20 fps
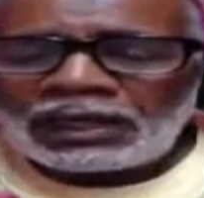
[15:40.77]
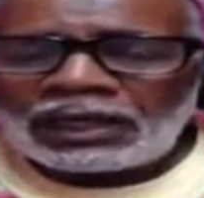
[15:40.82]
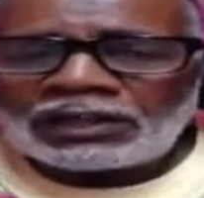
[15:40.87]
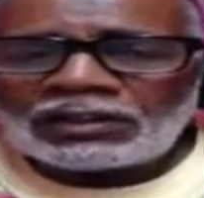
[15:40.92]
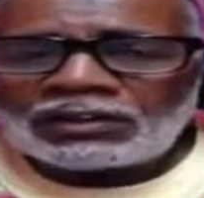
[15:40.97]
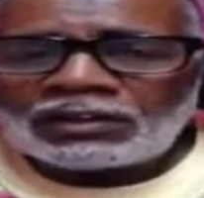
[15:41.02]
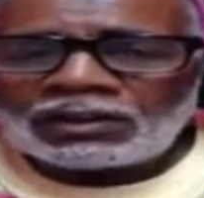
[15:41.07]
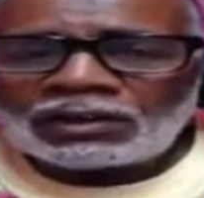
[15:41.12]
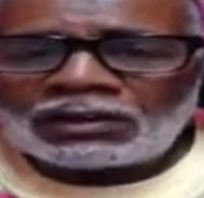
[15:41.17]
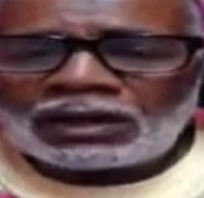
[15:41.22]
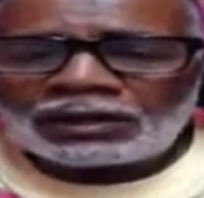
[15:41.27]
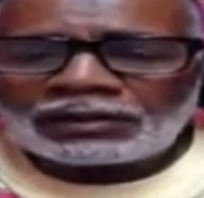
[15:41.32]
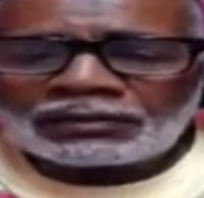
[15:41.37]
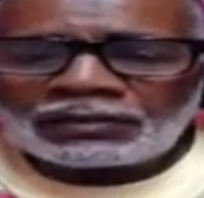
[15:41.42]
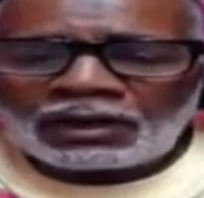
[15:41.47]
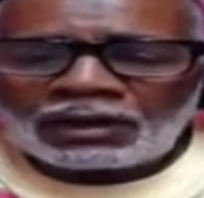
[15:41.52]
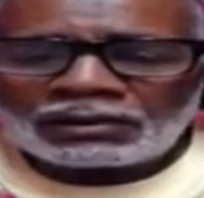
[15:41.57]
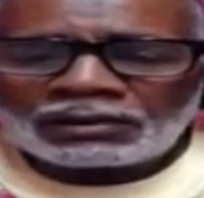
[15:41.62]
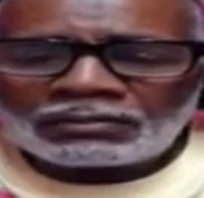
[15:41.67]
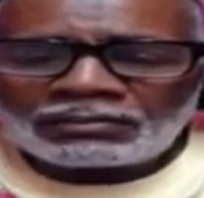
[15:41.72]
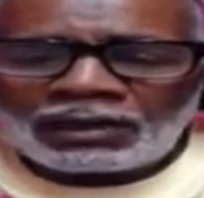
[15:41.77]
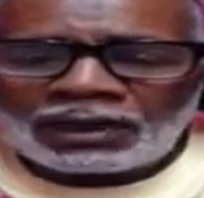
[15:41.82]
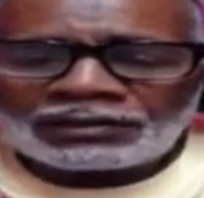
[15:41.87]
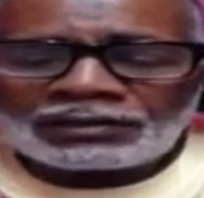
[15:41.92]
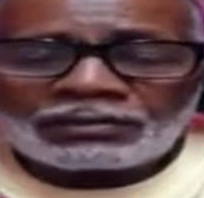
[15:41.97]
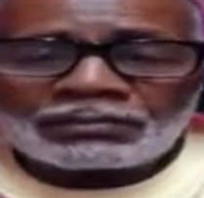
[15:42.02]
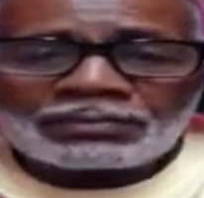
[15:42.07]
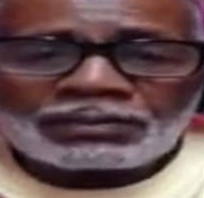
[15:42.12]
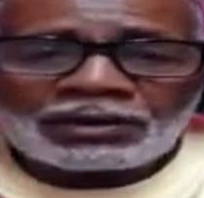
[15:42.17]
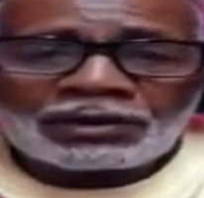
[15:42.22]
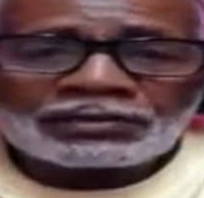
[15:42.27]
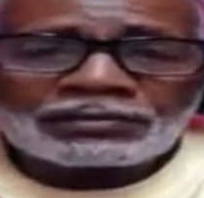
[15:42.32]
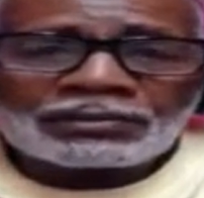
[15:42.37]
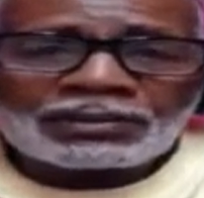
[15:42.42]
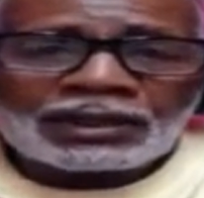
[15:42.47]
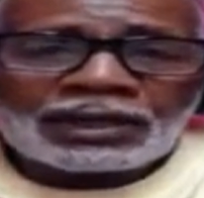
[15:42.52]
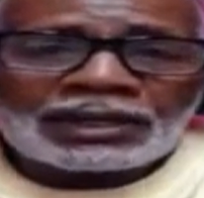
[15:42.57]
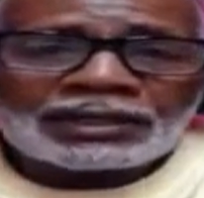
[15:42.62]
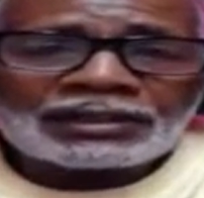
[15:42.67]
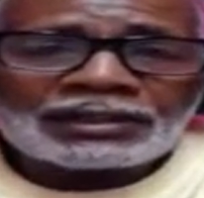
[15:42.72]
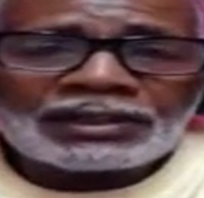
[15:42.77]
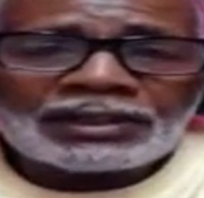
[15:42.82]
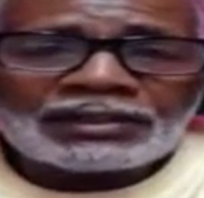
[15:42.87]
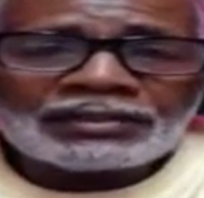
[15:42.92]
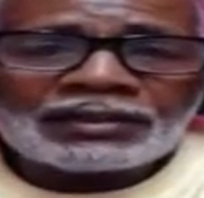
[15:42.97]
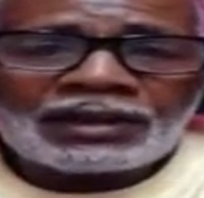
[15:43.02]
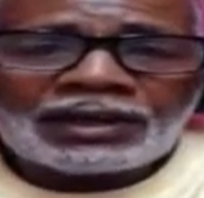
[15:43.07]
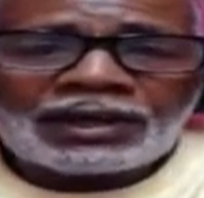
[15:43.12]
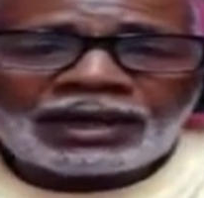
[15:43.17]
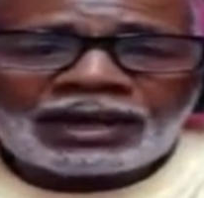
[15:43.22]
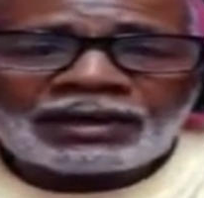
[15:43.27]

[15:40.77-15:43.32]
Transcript: And you know, I talked about the principal at T.J.